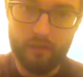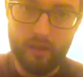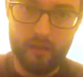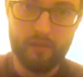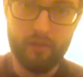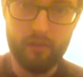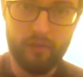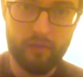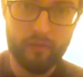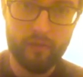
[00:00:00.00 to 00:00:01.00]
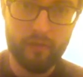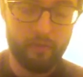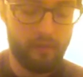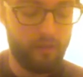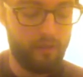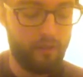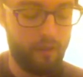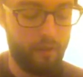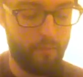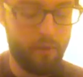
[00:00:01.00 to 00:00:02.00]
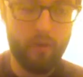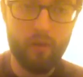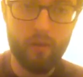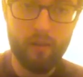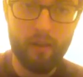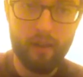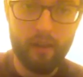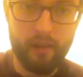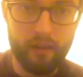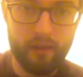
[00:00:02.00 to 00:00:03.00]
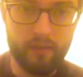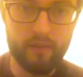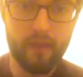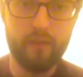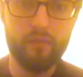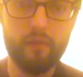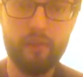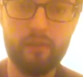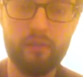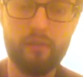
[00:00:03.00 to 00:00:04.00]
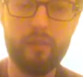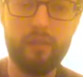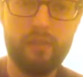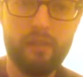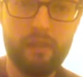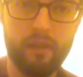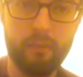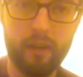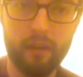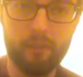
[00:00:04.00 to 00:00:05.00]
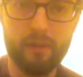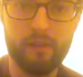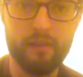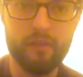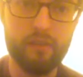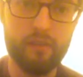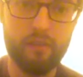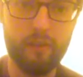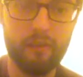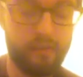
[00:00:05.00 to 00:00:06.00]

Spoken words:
as down in the 4th fret, but now you're up on the 9th fret here, so you're in a C sharp minor position, C sharp minor